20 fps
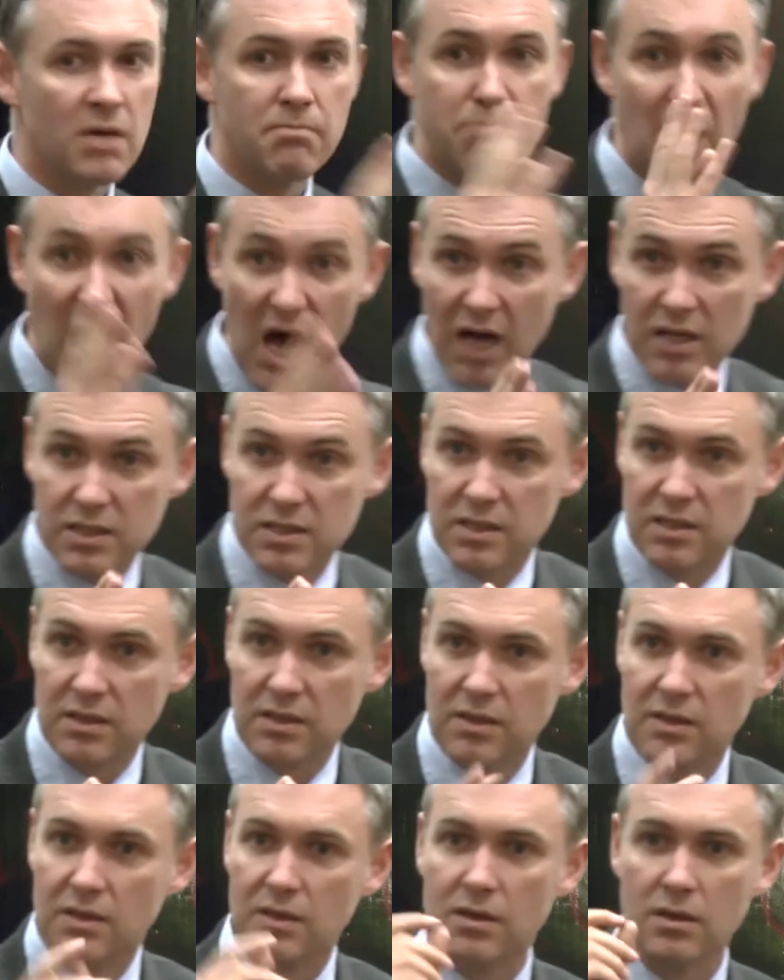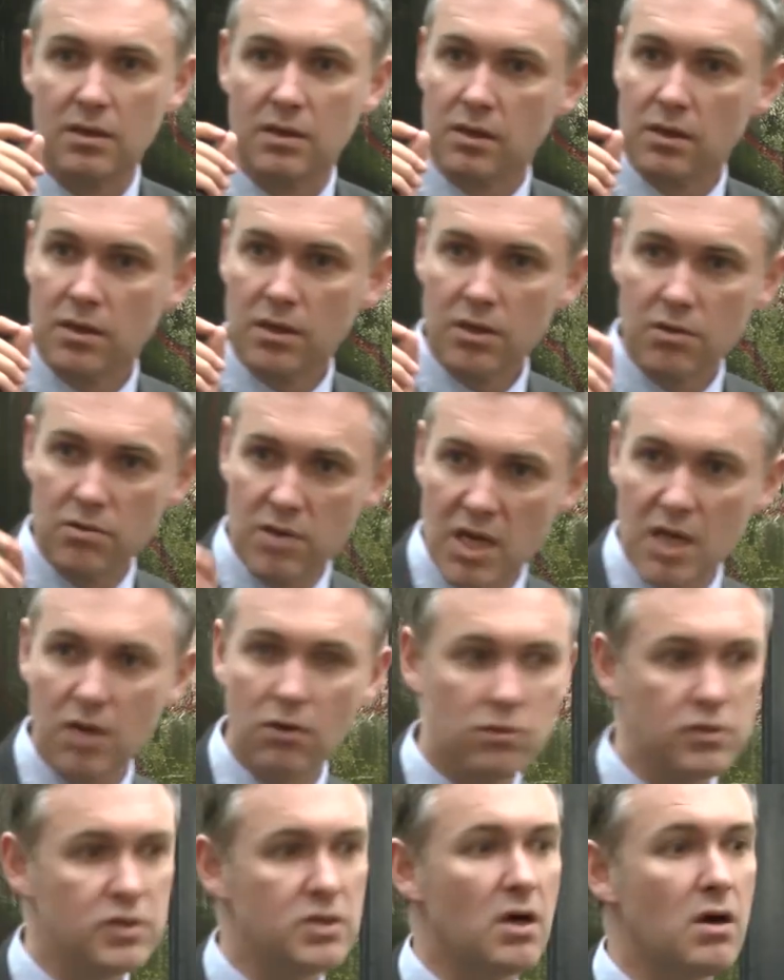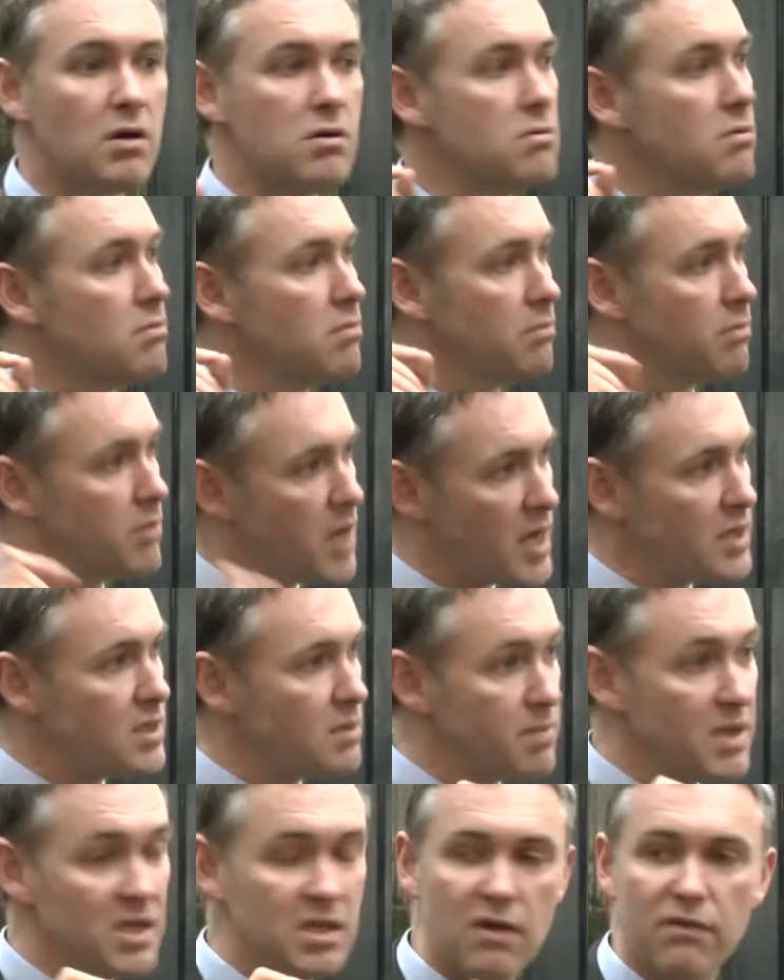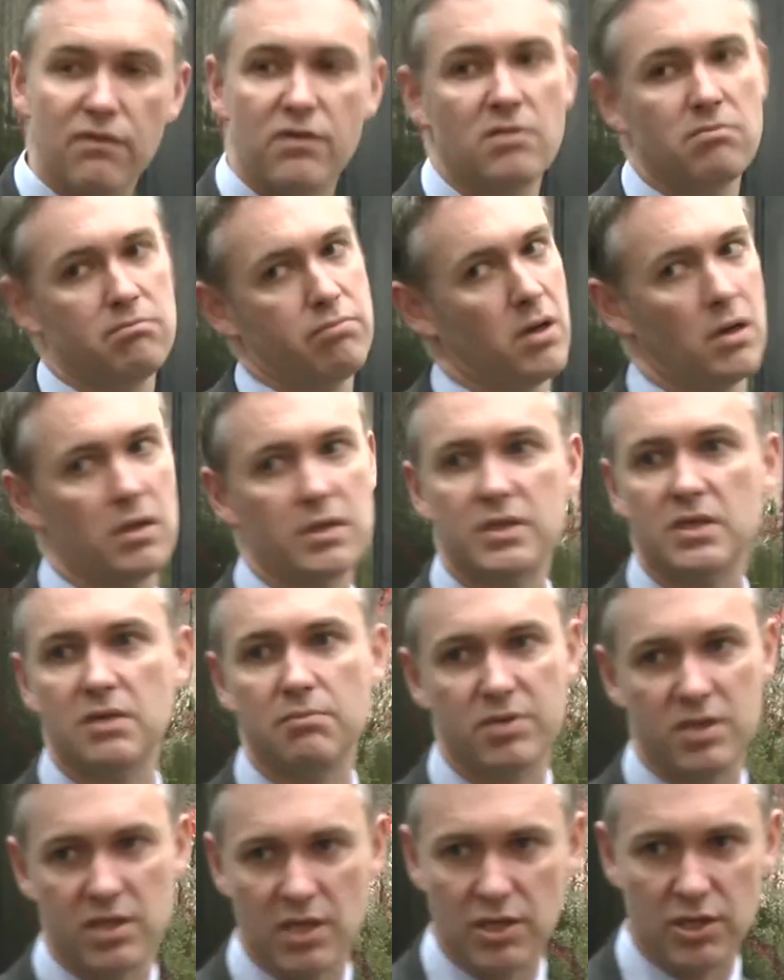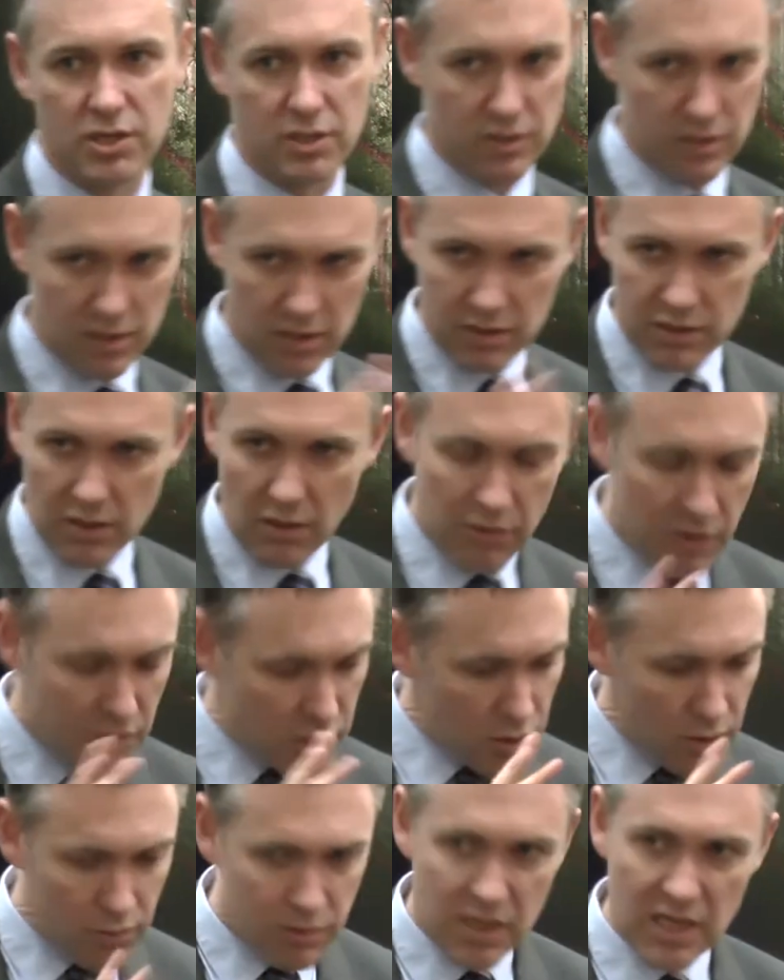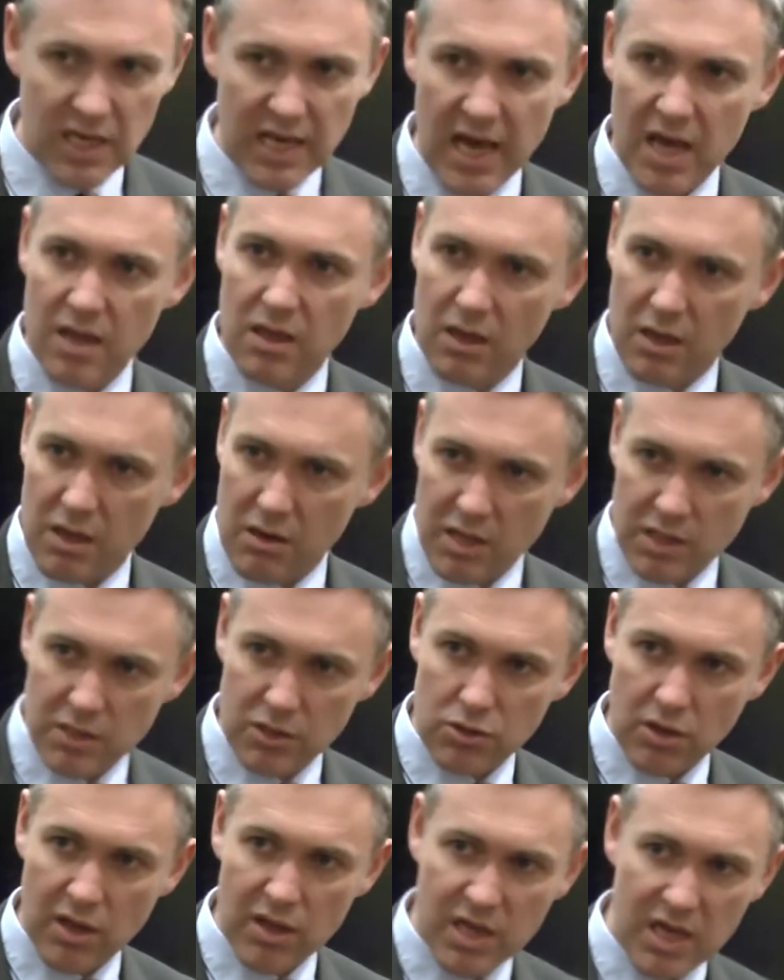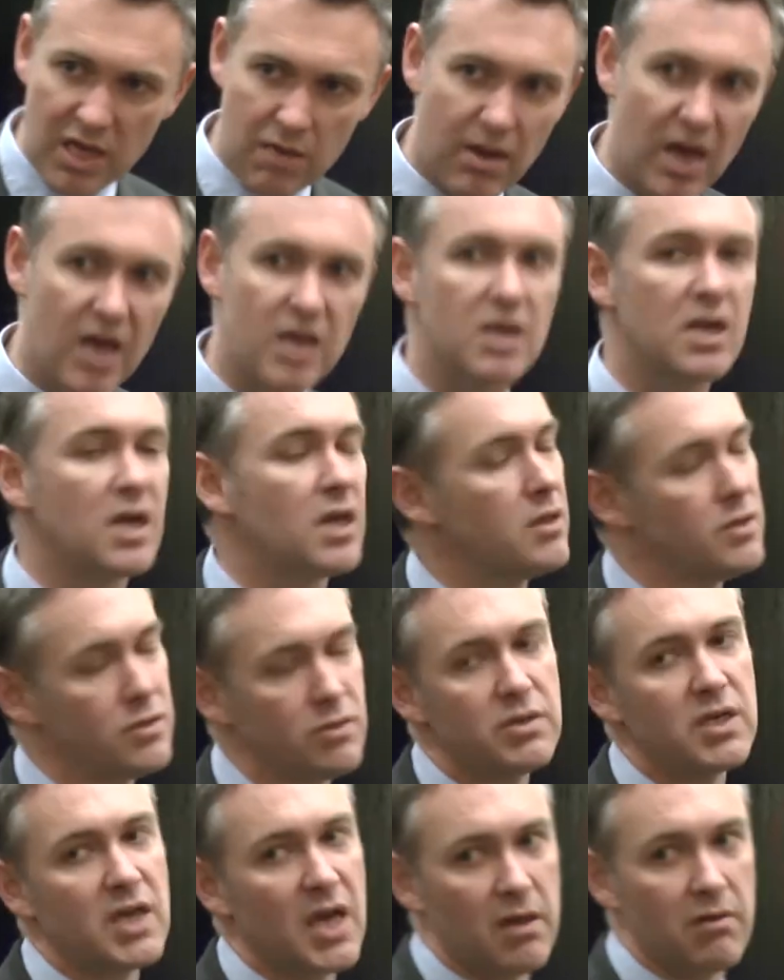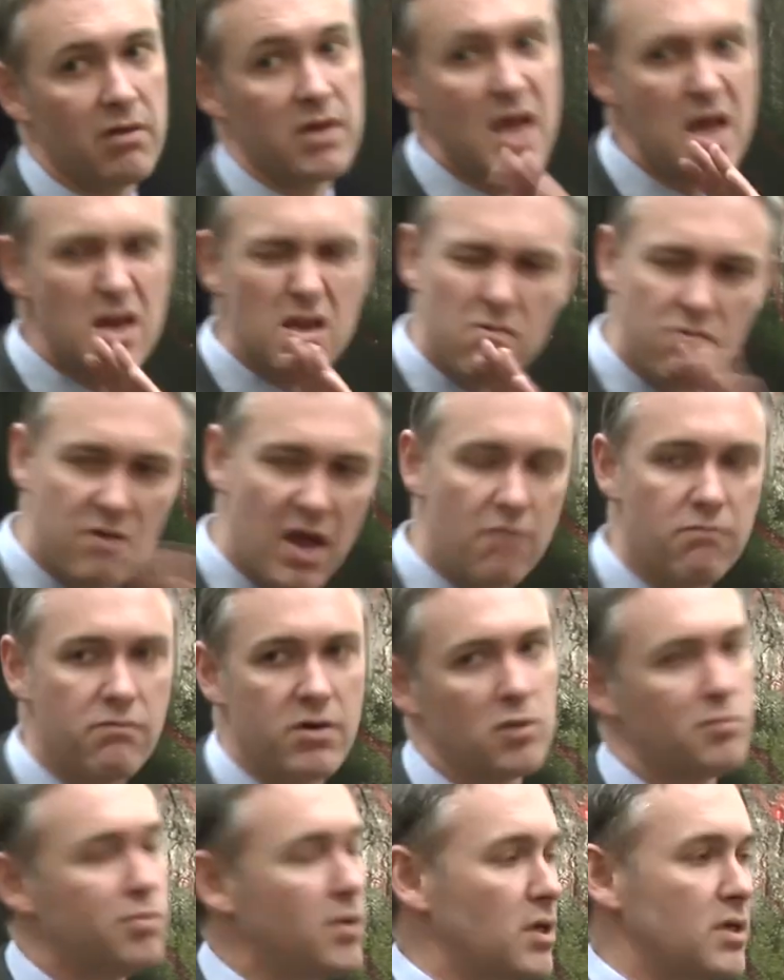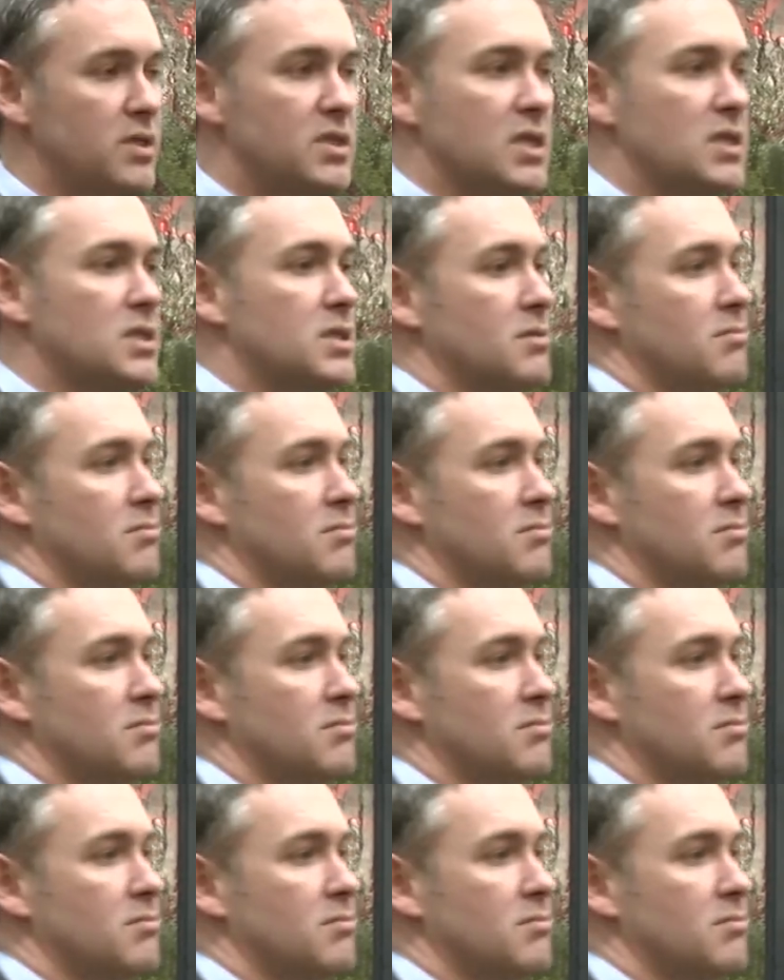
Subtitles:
But you need also there to be different policy positions. And so the two together, you need to try and think about how you get the two together, and then you get real politics.